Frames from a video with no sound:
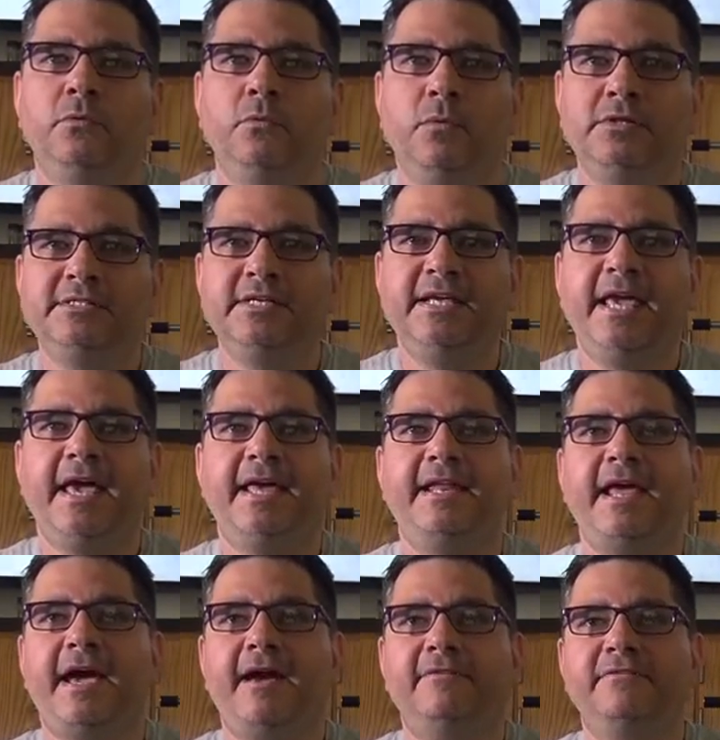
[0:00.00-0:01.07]
Once again,
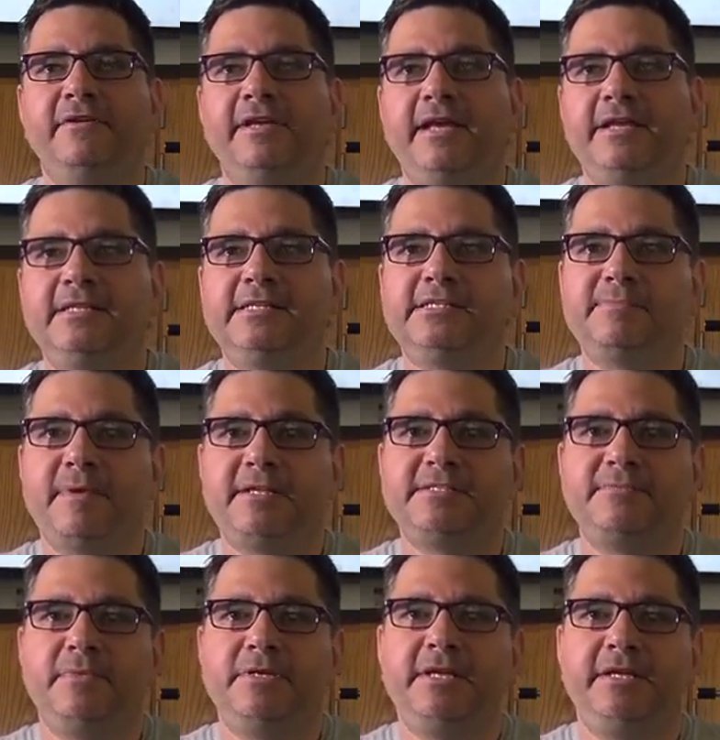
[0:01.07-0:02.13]
after getting the
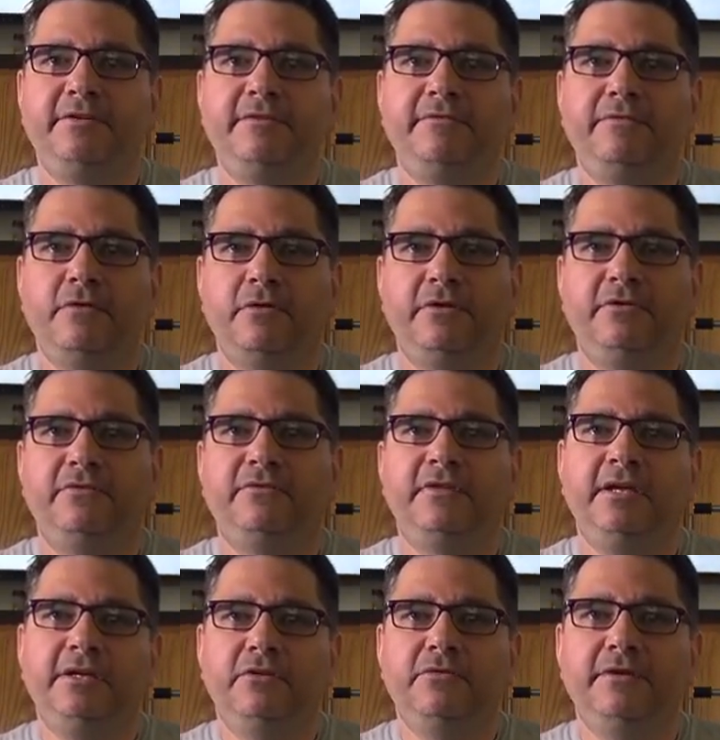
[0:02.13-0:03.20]
specimen into focus,
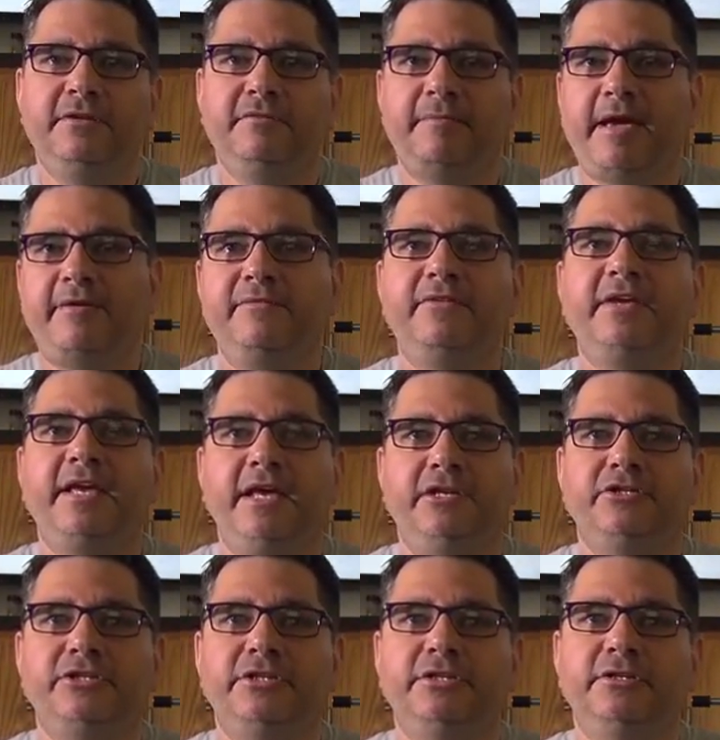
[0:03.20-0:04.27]
increase
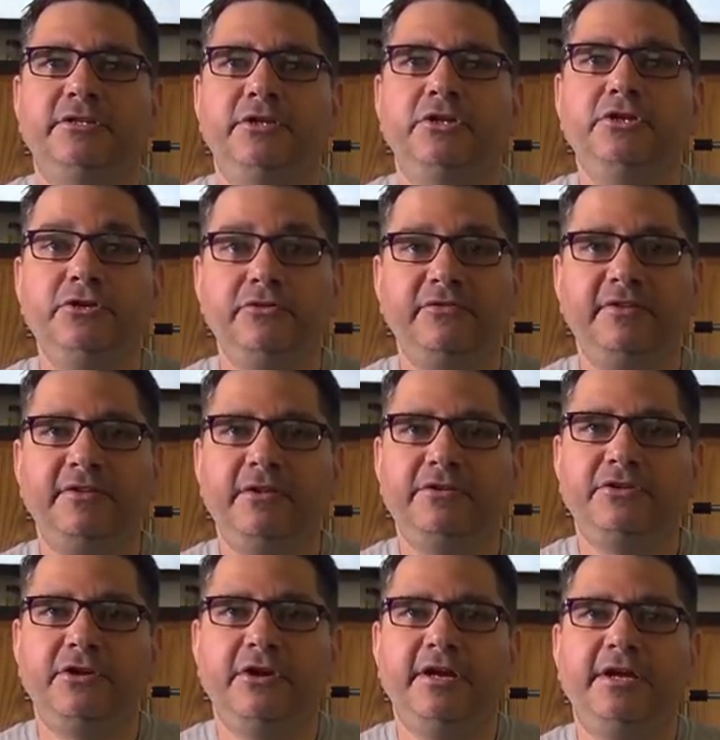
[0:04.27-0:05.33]
magnification. Using the
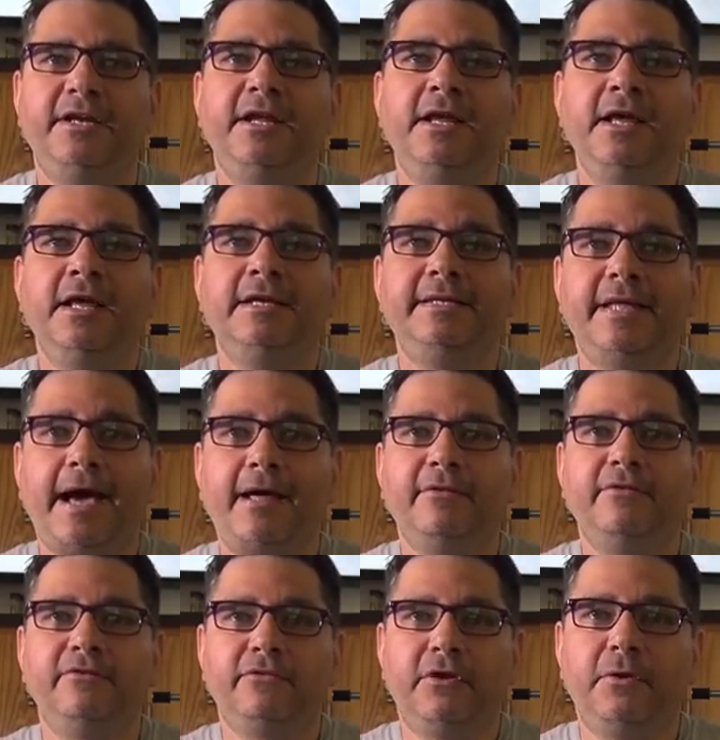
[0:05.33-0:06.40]
turret, dial
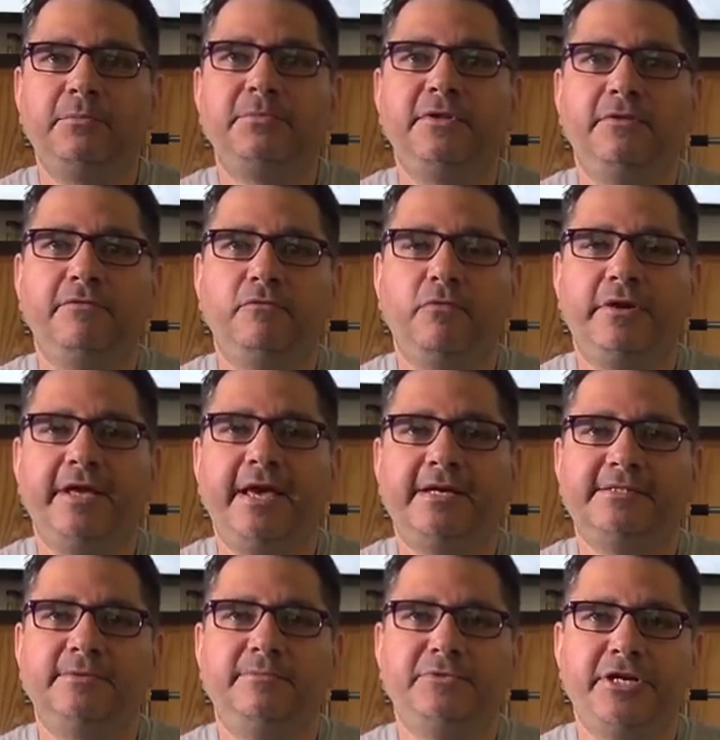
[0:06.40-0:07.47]
the scope to the
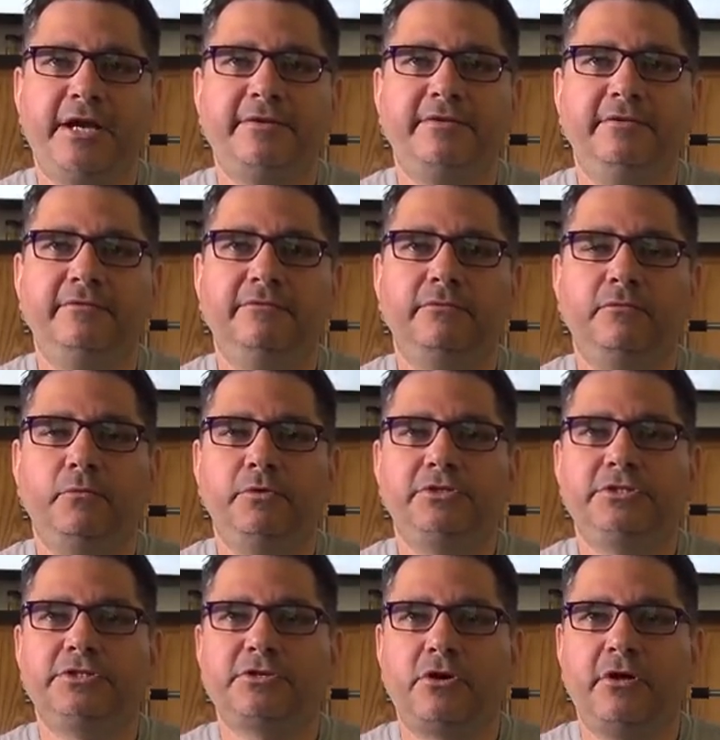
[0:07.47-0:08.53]
40x objective,
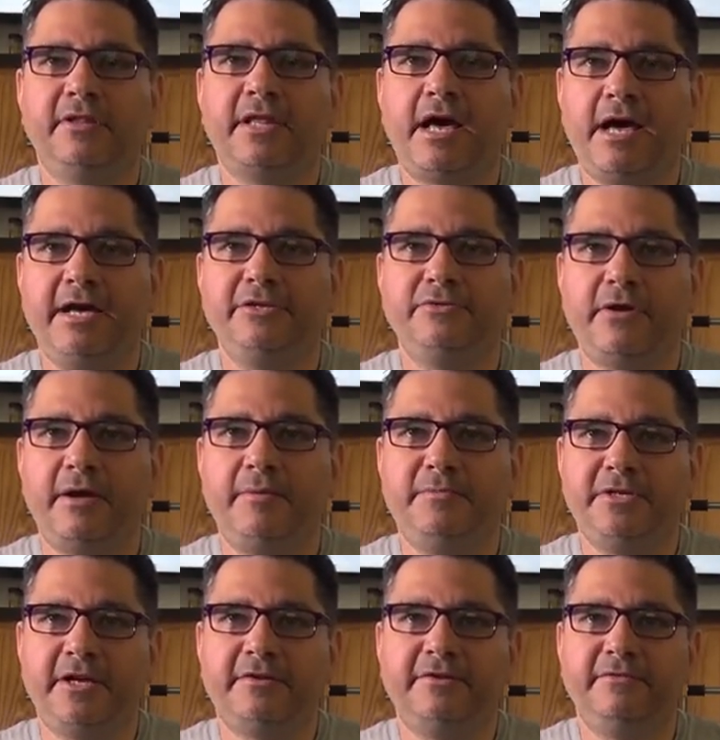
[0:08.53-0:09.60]
which is called the high-dry
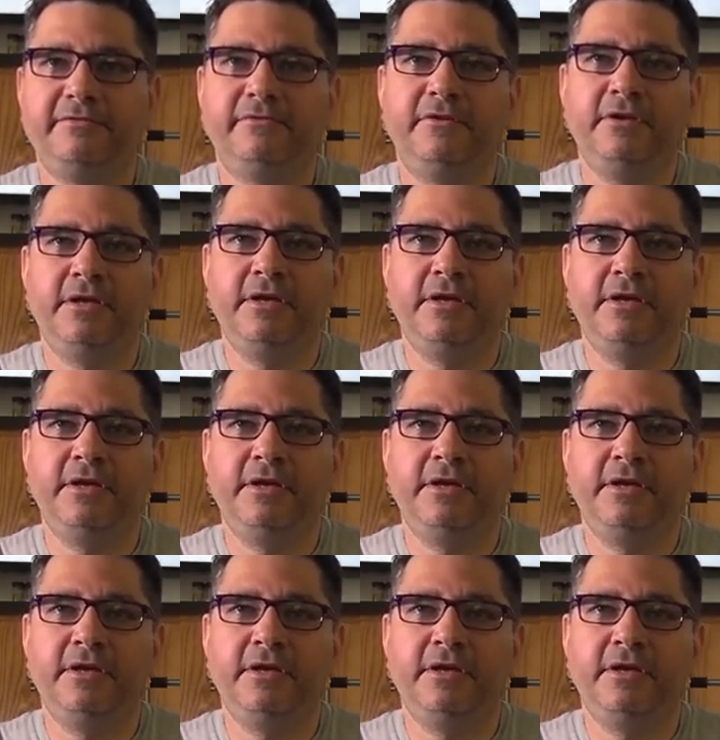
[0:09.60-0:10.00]
objective.